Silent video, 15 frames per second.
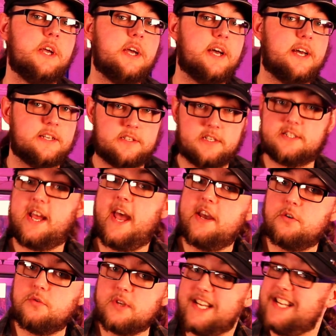and a
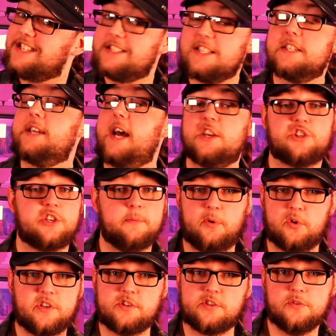tail that isn't attached to the
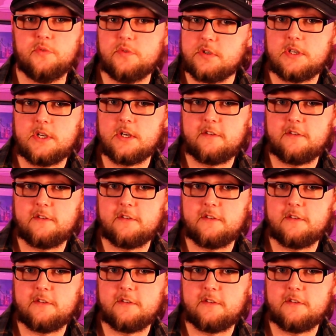bodysuit,